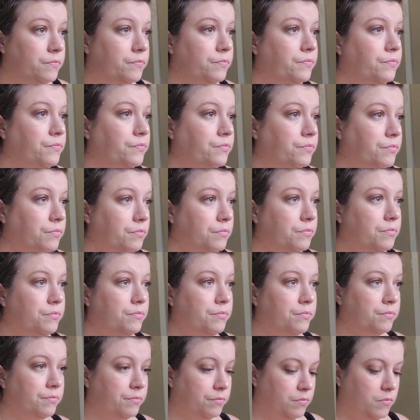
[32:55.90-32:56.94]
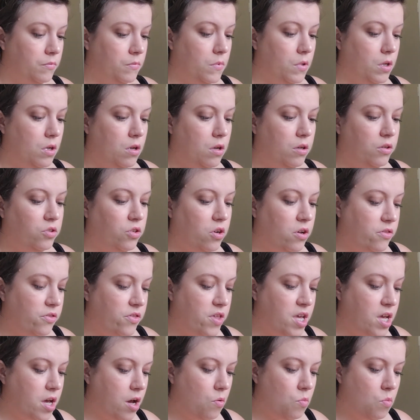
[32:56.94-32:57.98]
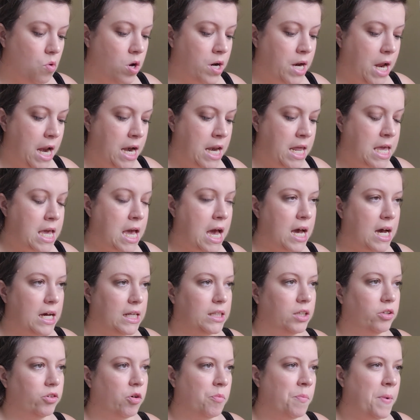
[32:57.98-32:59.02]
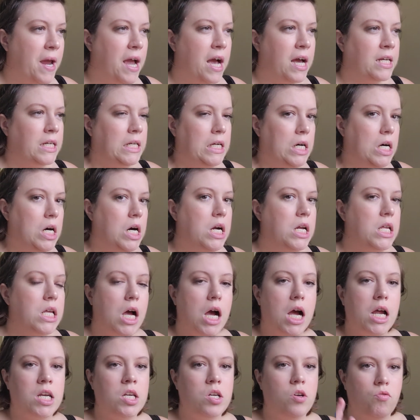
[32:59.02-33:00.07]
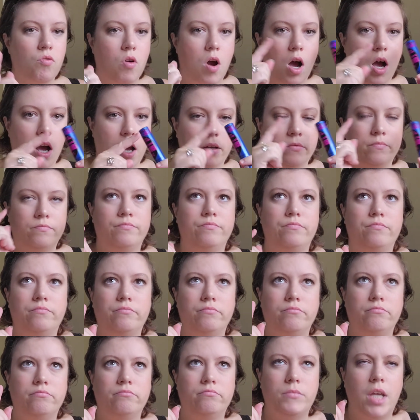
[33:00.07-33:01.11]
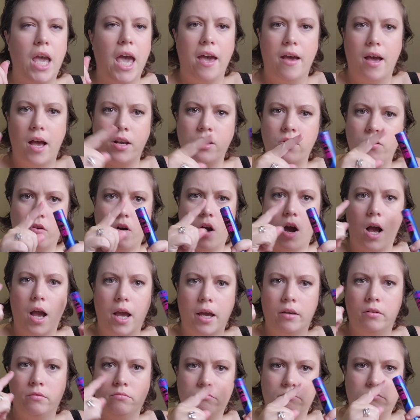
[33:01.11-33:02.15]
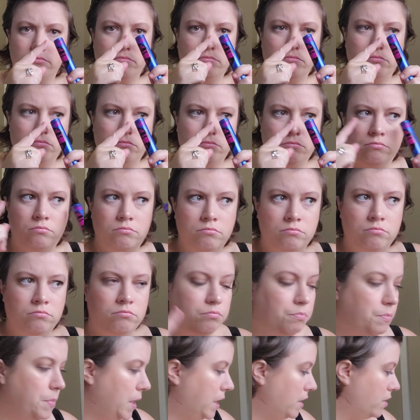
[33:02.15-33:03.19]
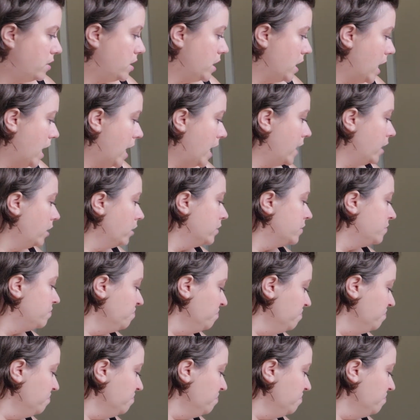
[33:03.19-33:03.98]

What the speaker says: I don't think I want any colour on my under eye bit today.